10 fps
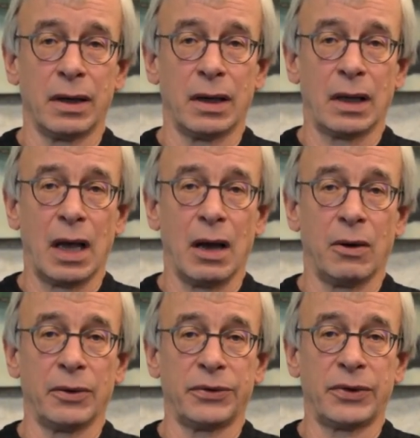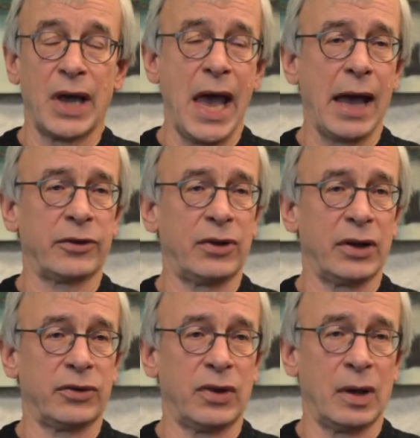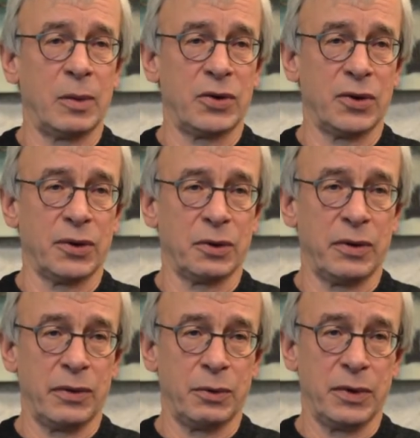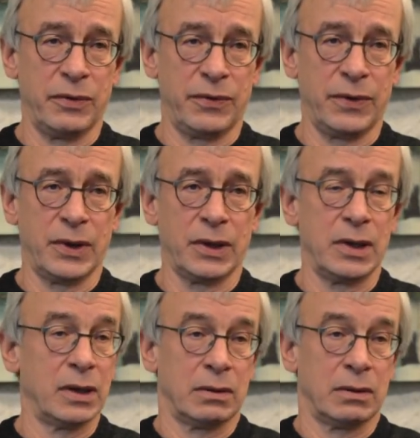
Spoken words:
allows access to that material that we've